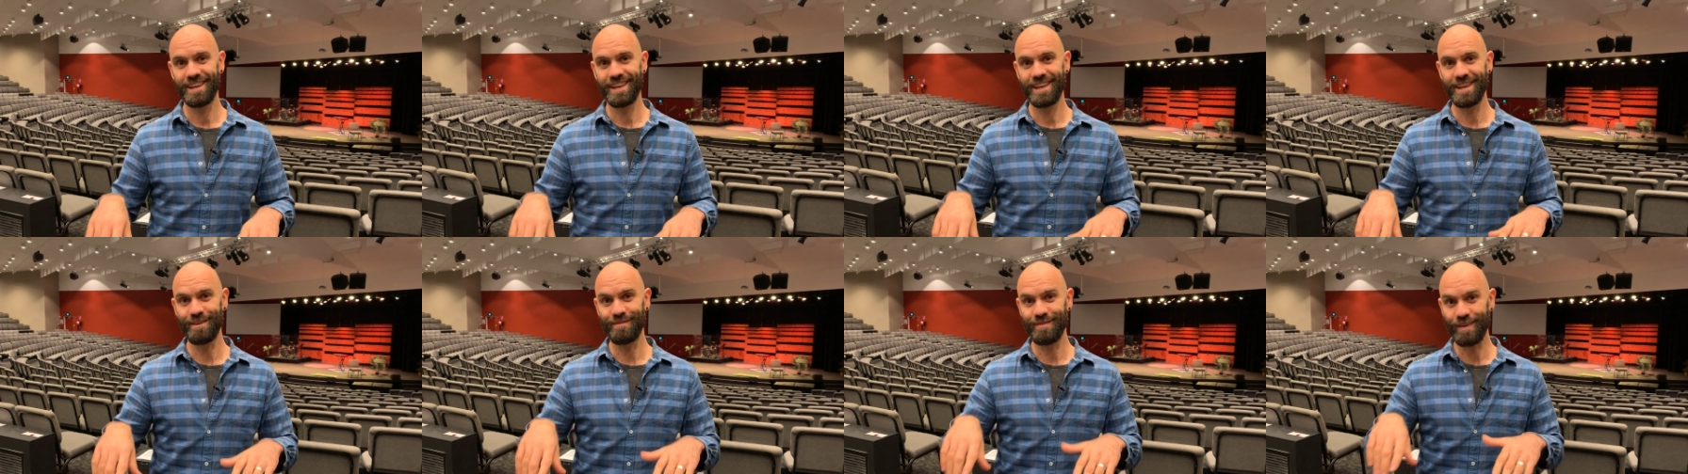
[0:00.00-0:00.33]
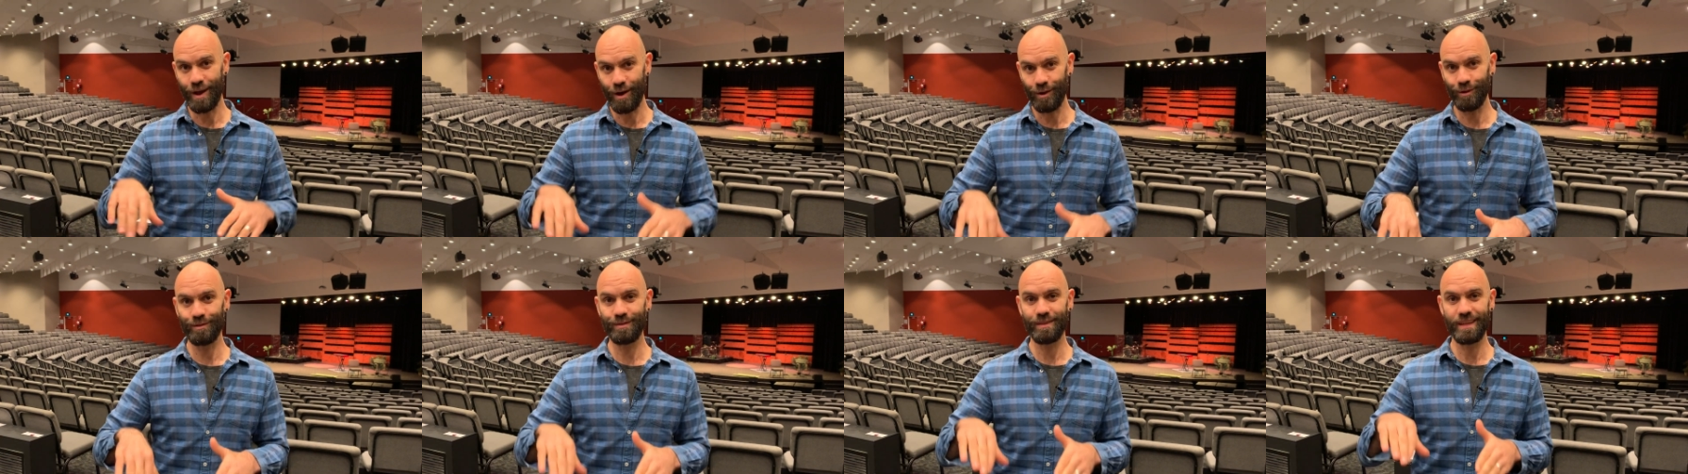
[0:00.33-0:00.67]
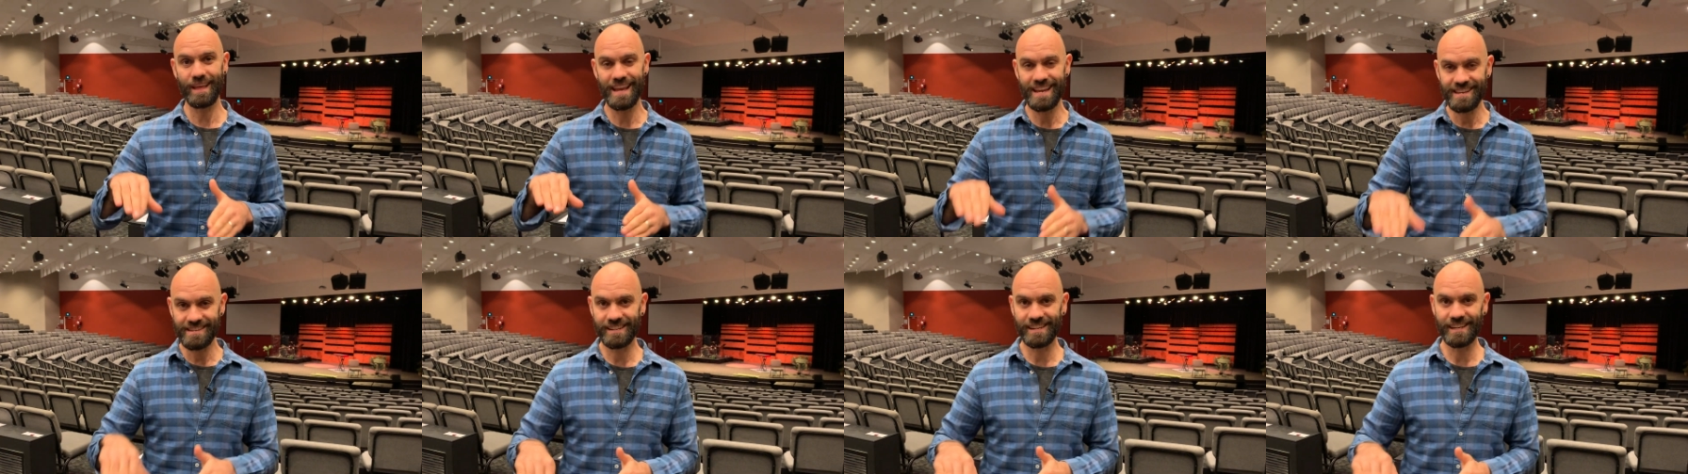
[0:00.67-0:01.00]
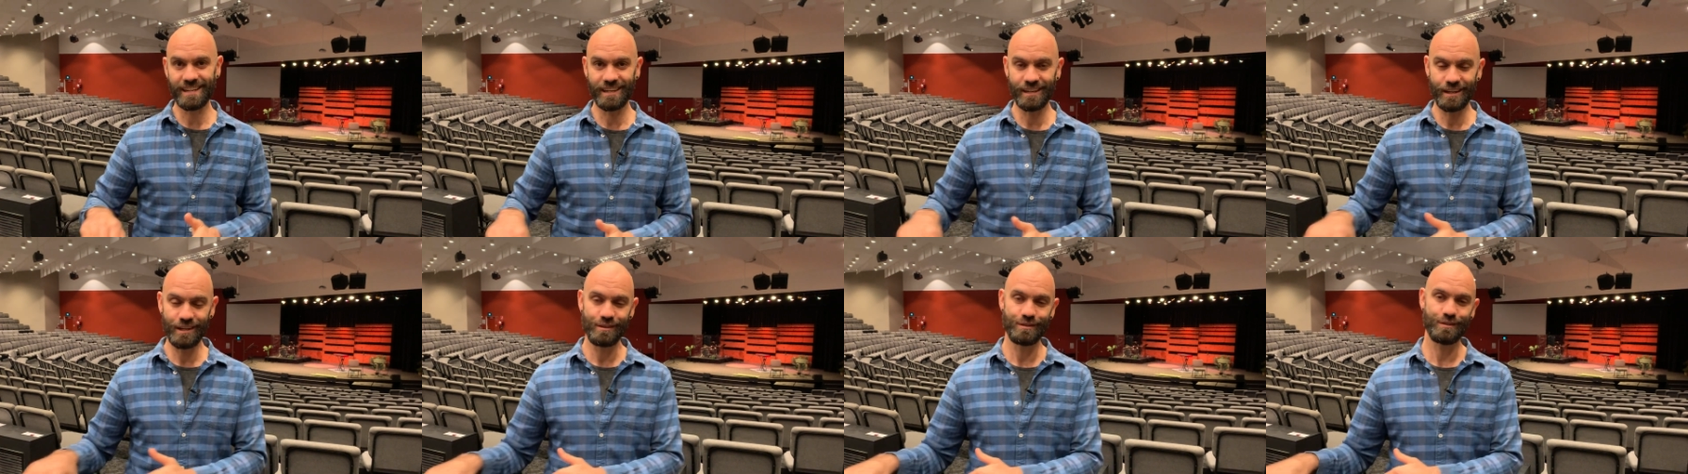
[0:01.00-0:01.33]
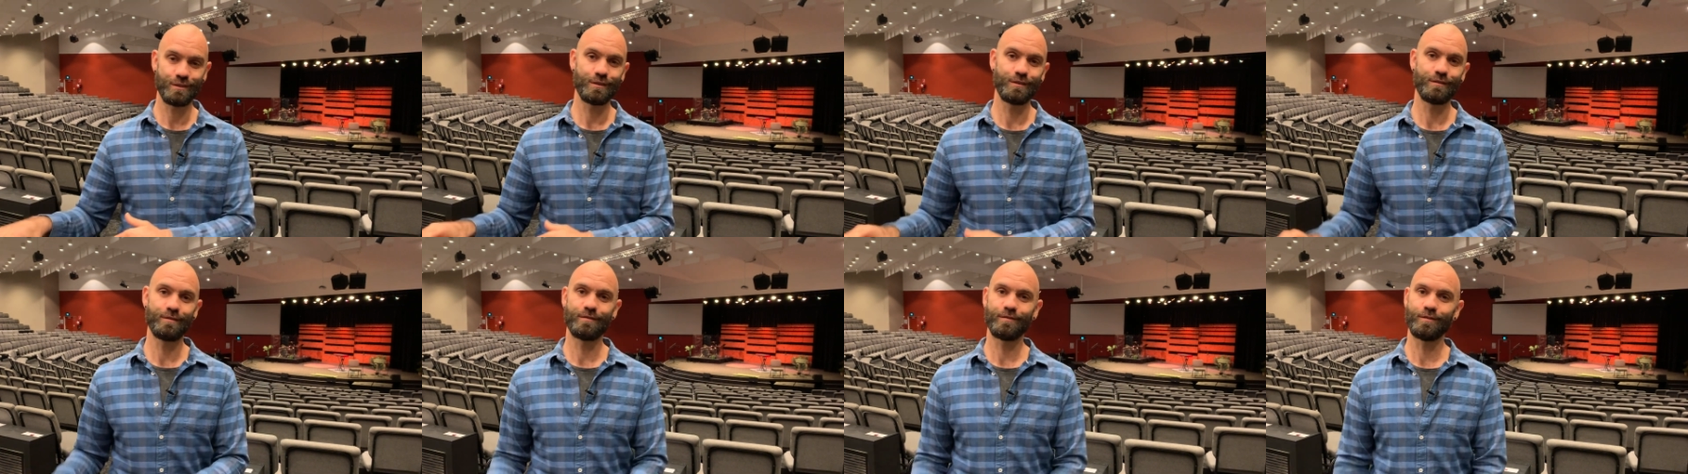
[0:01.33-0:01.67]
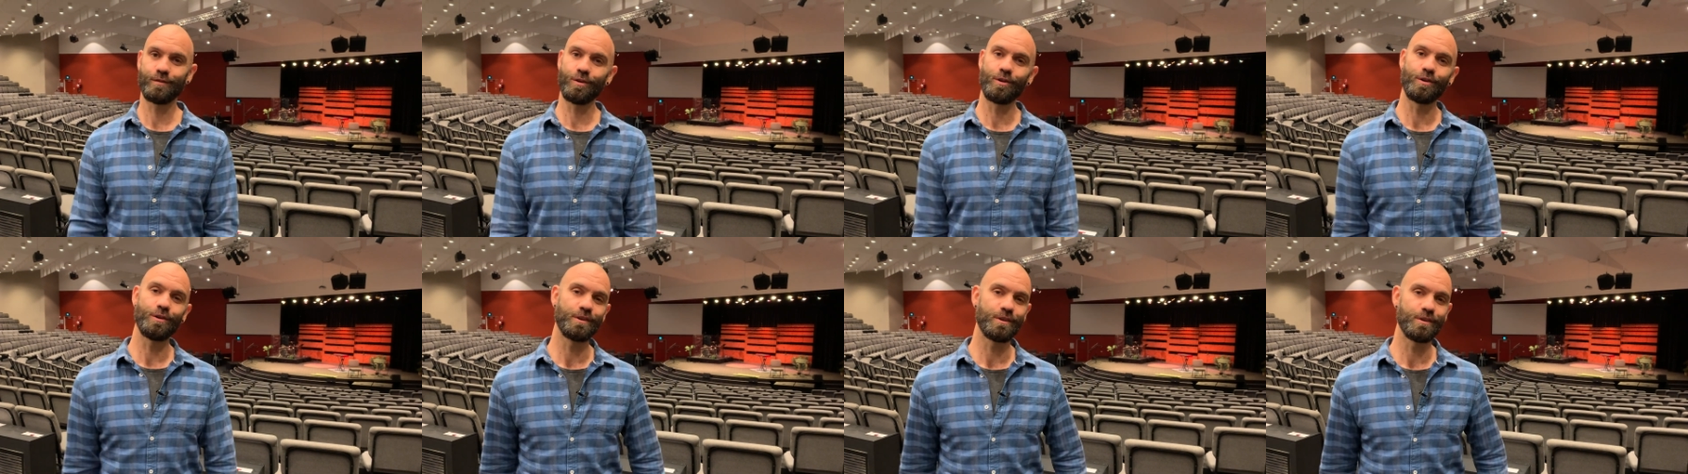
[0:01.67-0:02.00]
if health isn't an issue
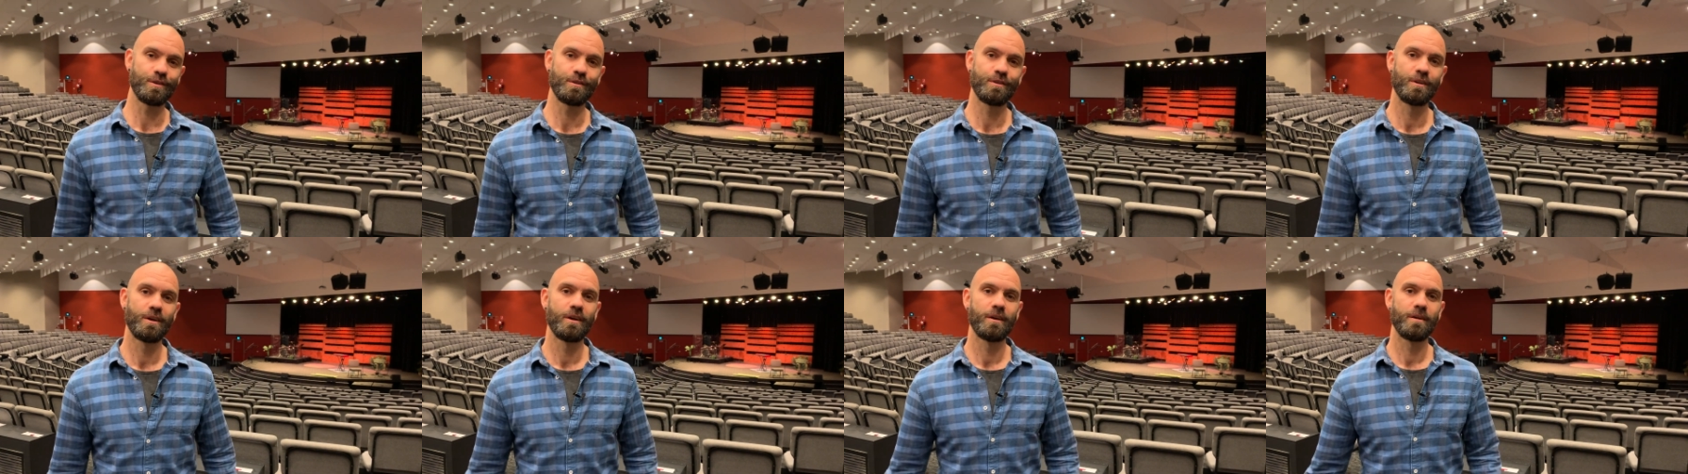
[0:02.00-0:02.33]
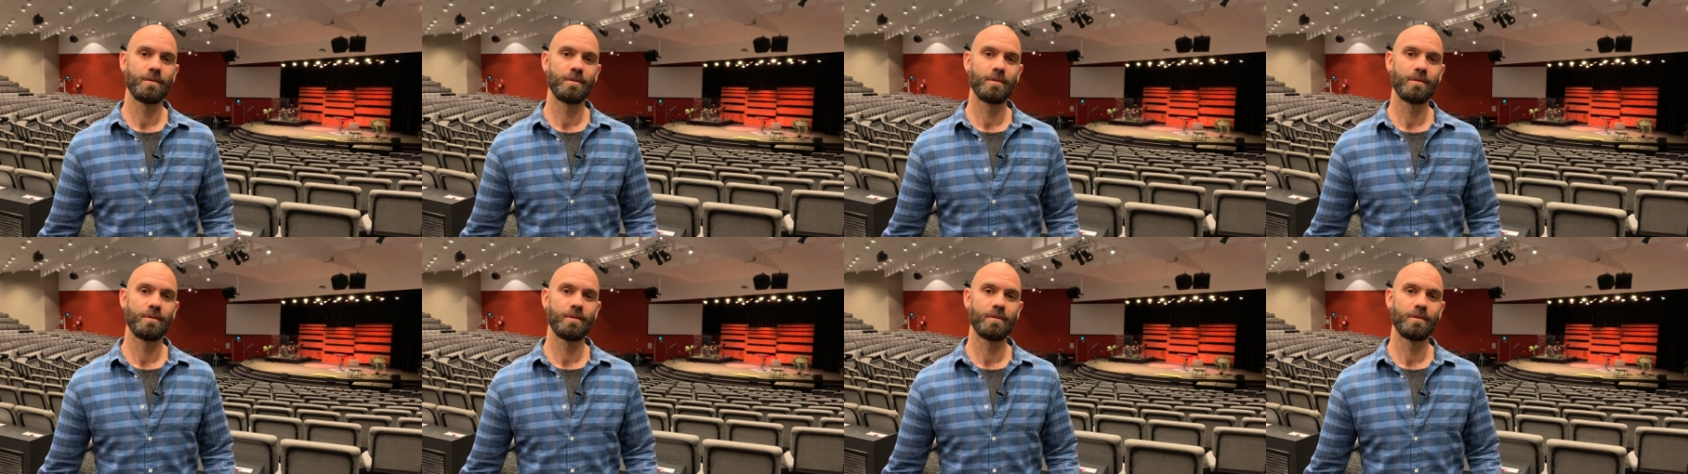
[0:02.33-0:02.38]
for you,